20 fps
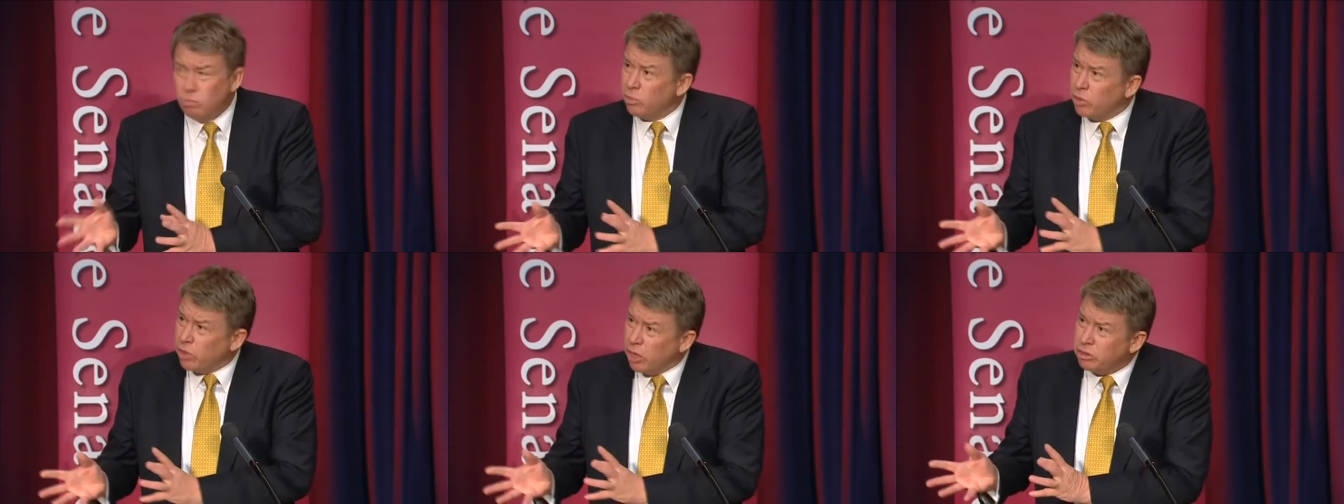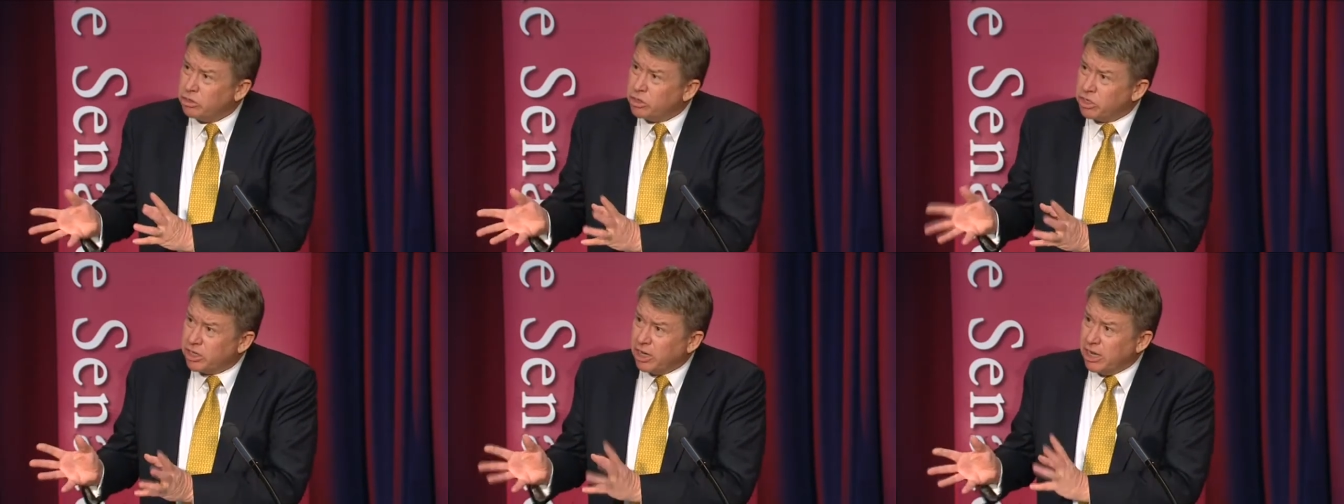
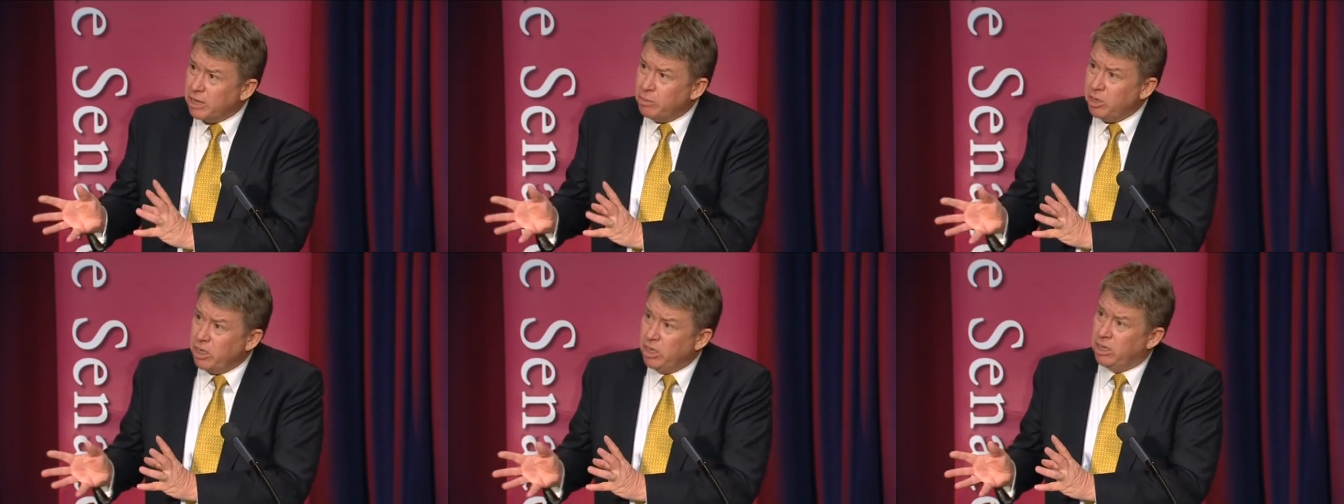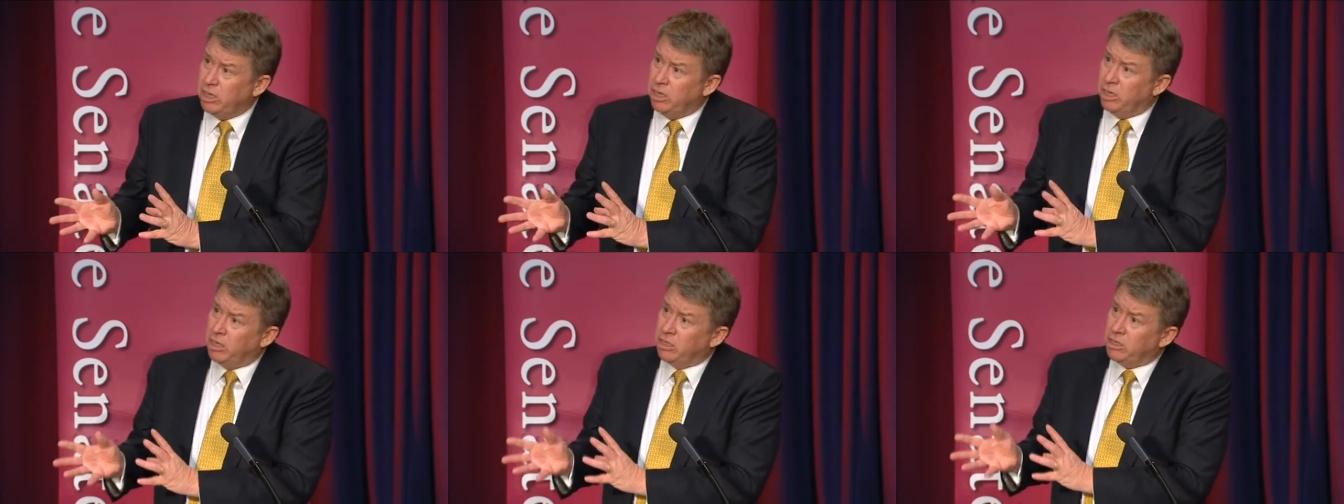those sleepy
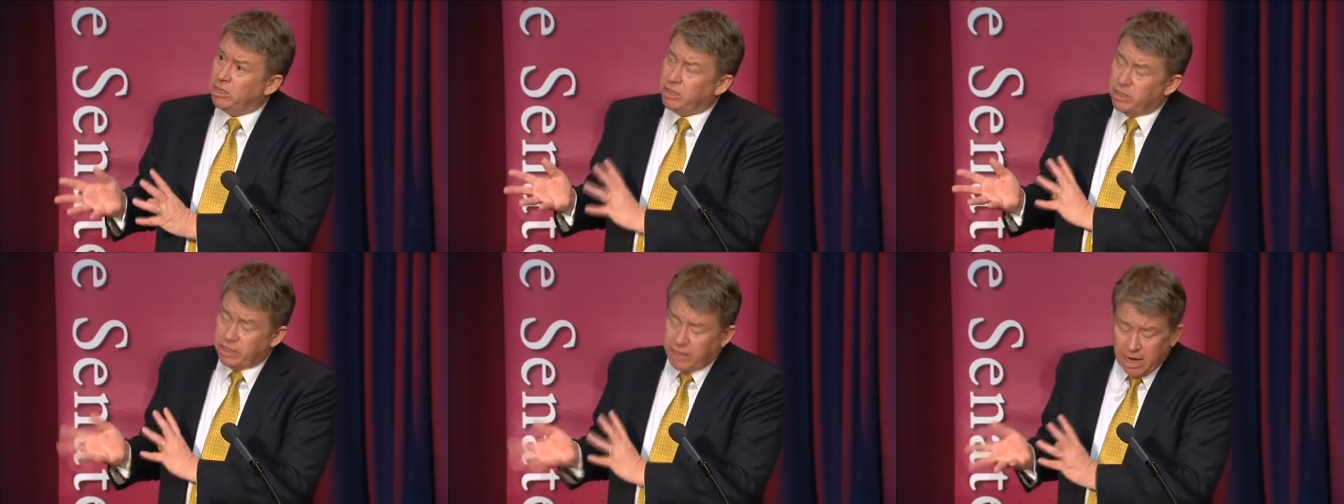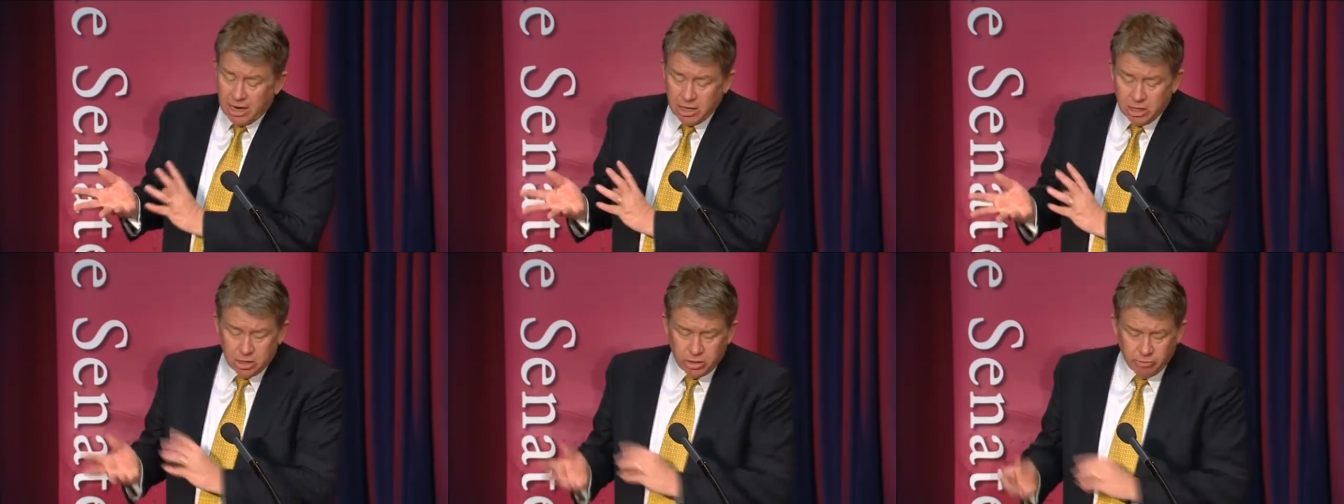years,
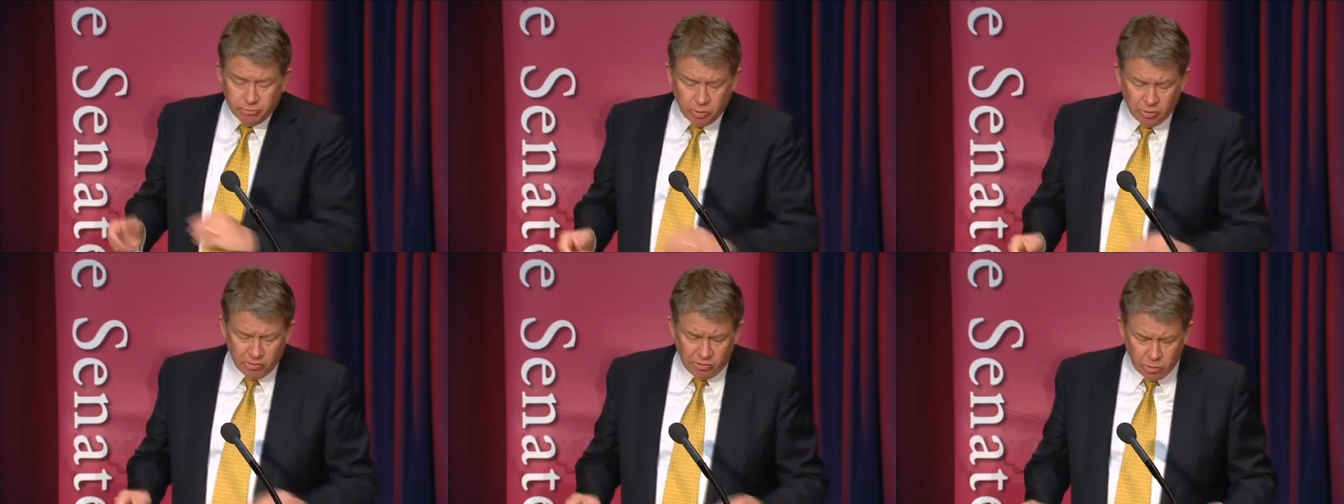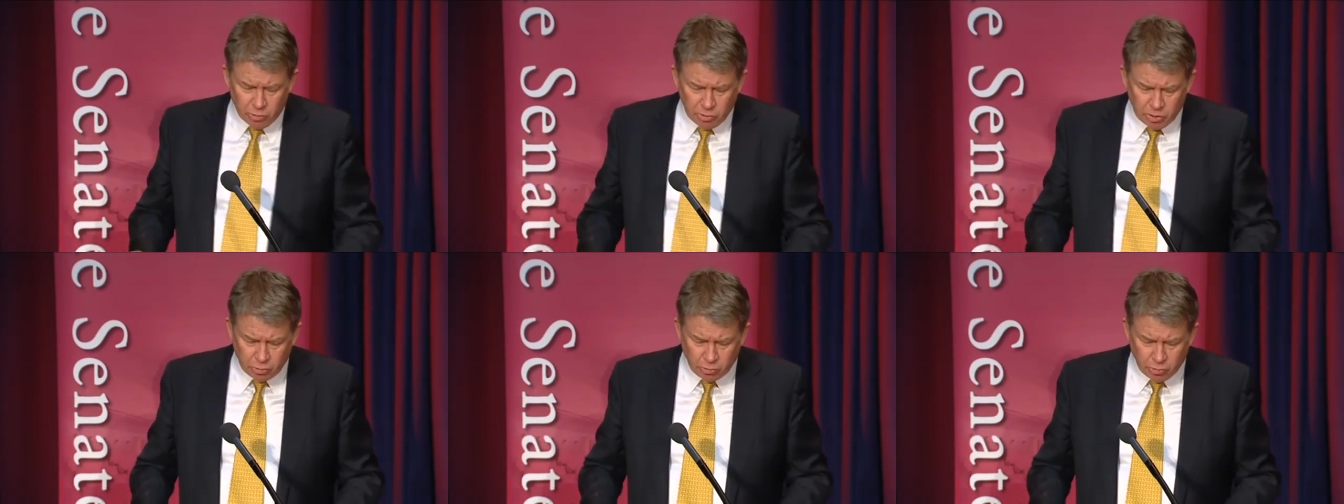standards of
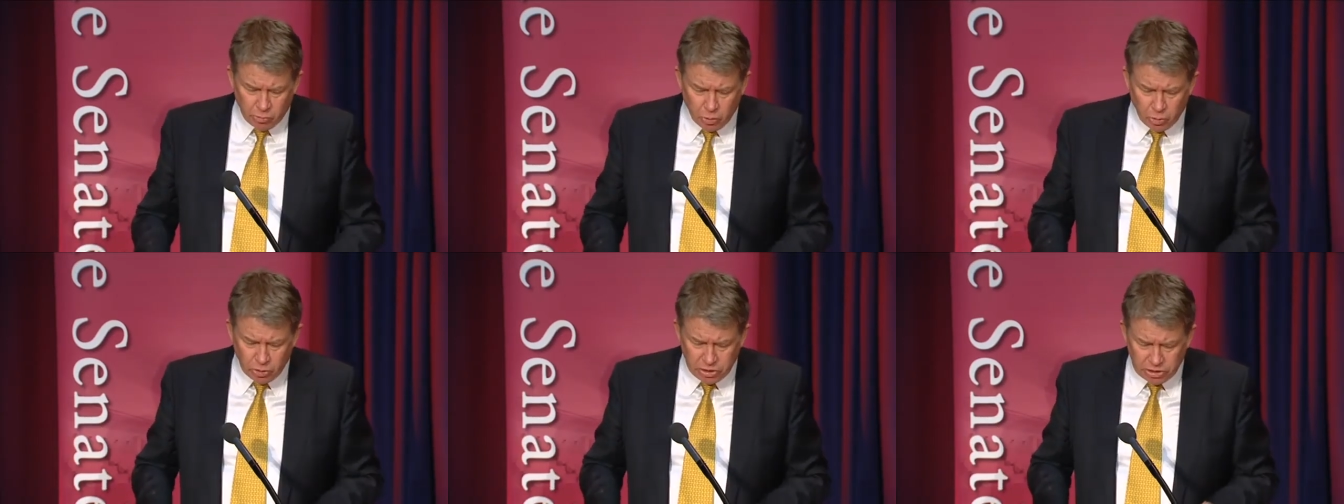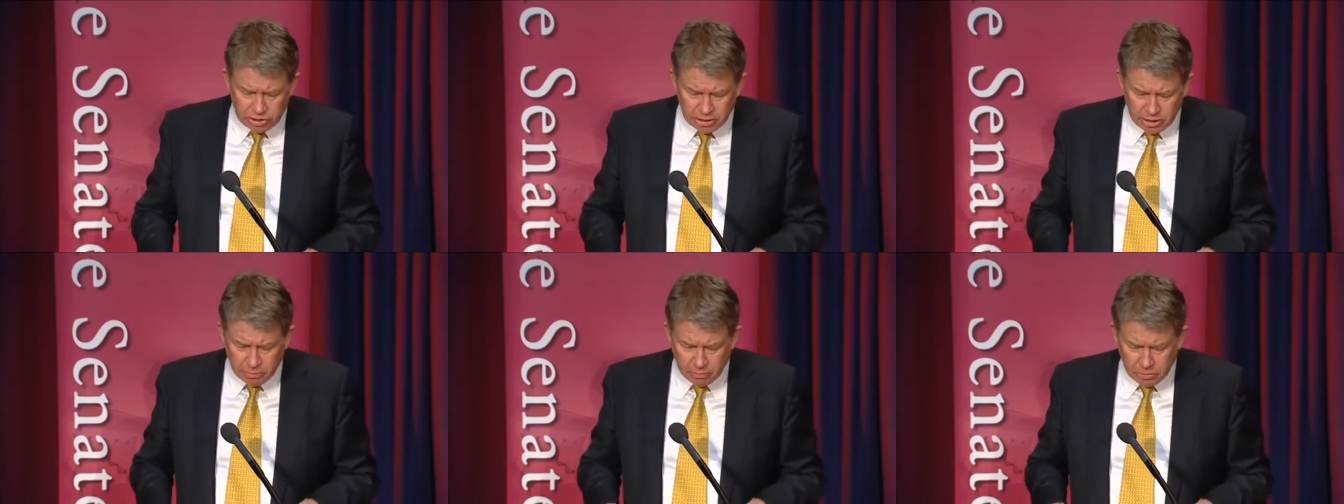performance reporting
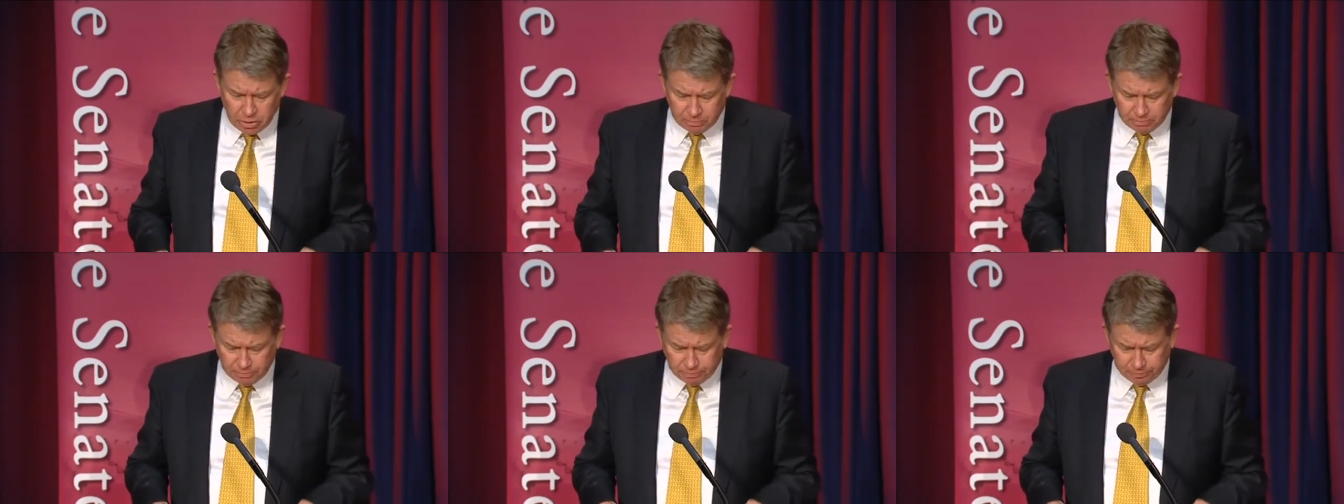slipped.